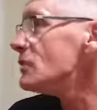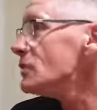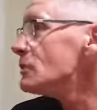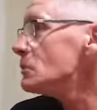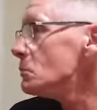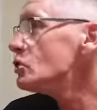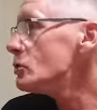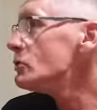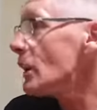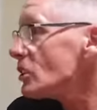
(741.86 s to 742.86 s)
it. It means
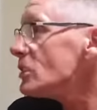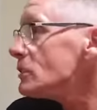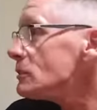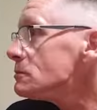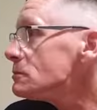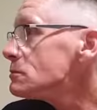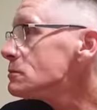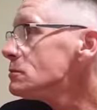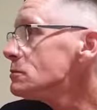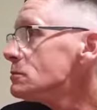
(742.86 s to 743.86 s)
you've done it.
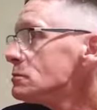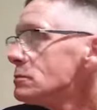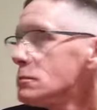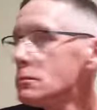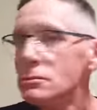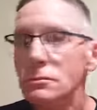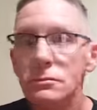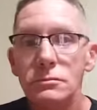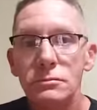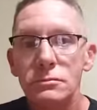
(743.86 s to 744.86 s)
Oh.
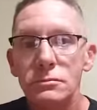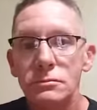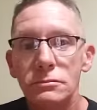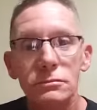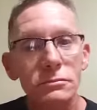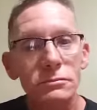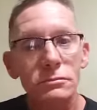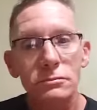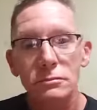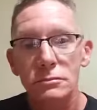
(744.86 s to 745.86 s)
I'm just going
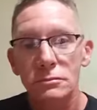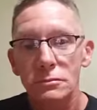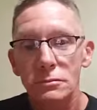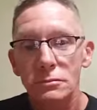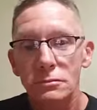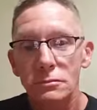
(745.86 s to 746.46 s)
to say arrested.